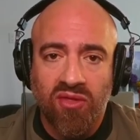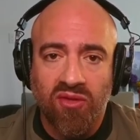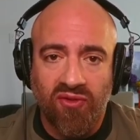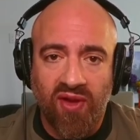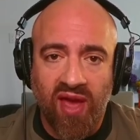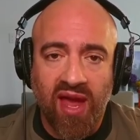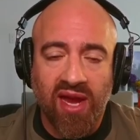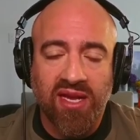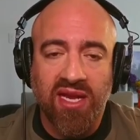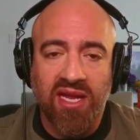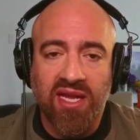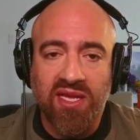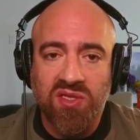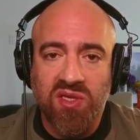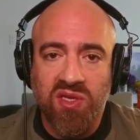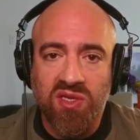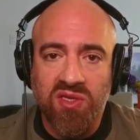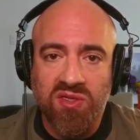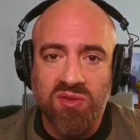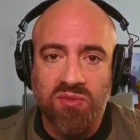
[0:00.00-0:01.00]
The fact
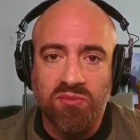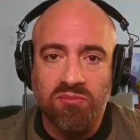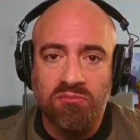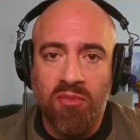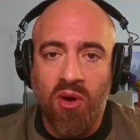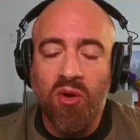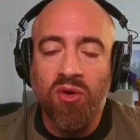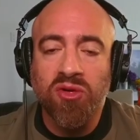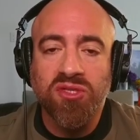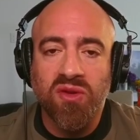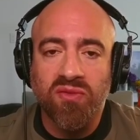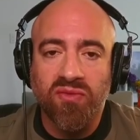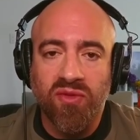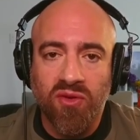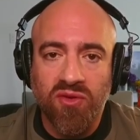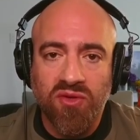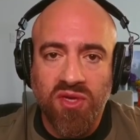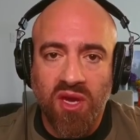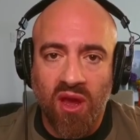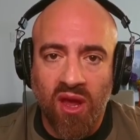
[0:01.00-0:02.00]
is most of
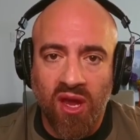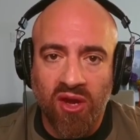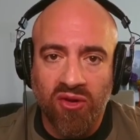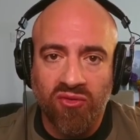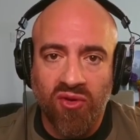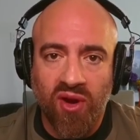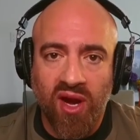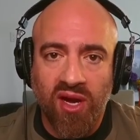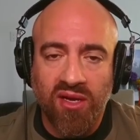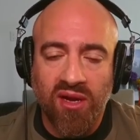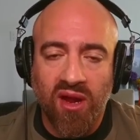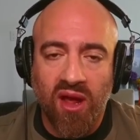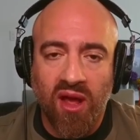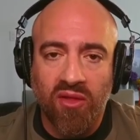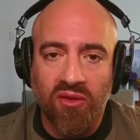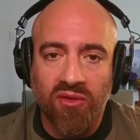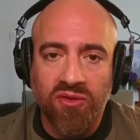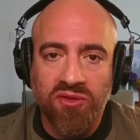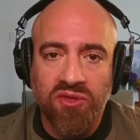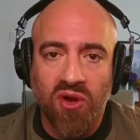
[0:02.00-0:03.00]
those contract
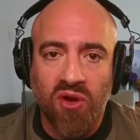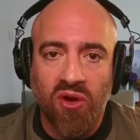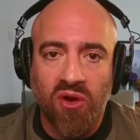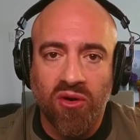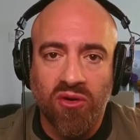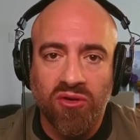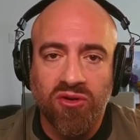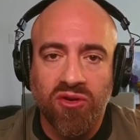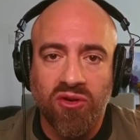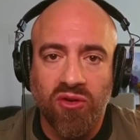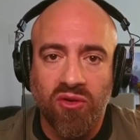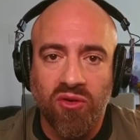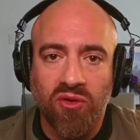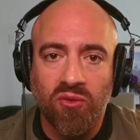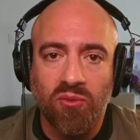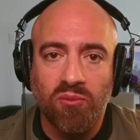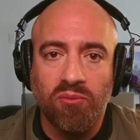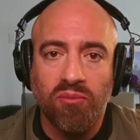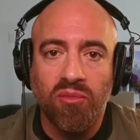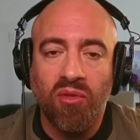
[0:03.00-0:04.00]
dollars are
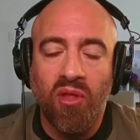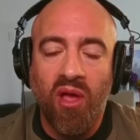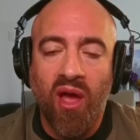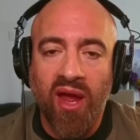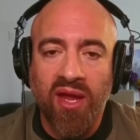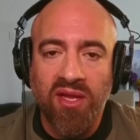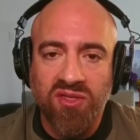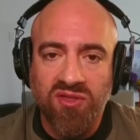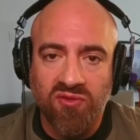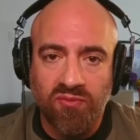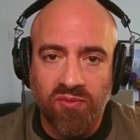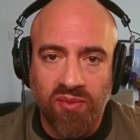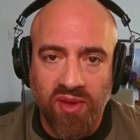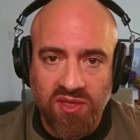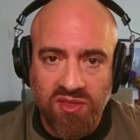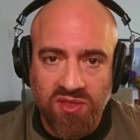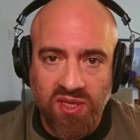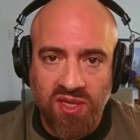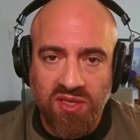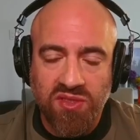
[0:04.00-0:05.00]
to lines of
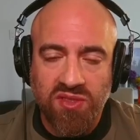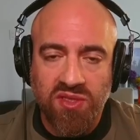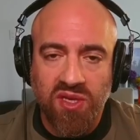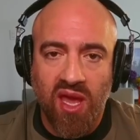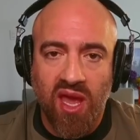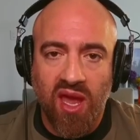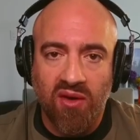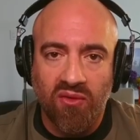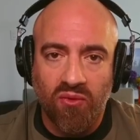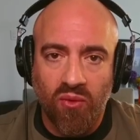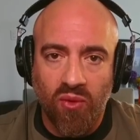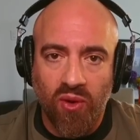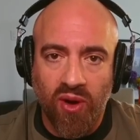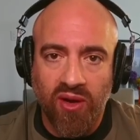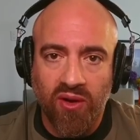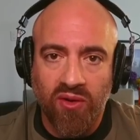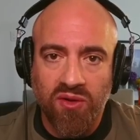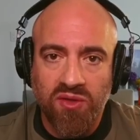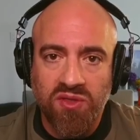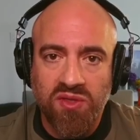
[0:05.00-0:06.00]
business at
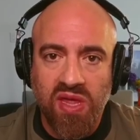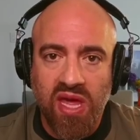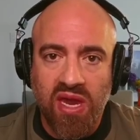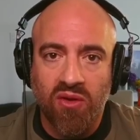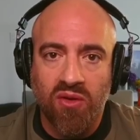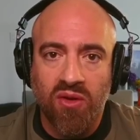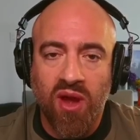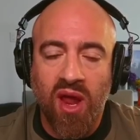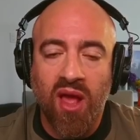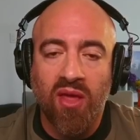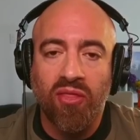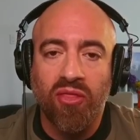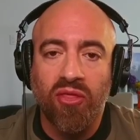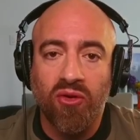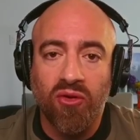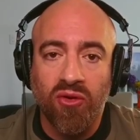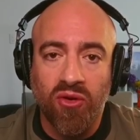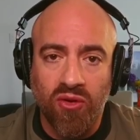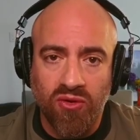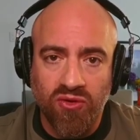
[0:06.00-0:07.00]
Reuters that are not
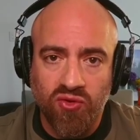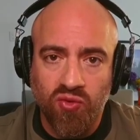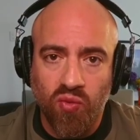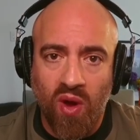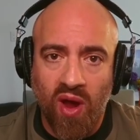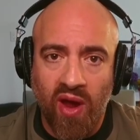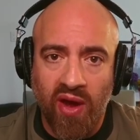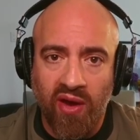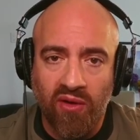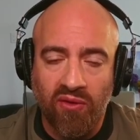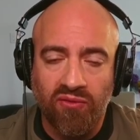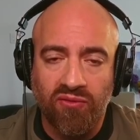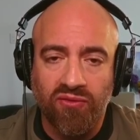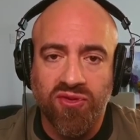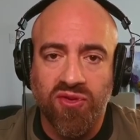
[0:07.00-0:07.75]
their news wire.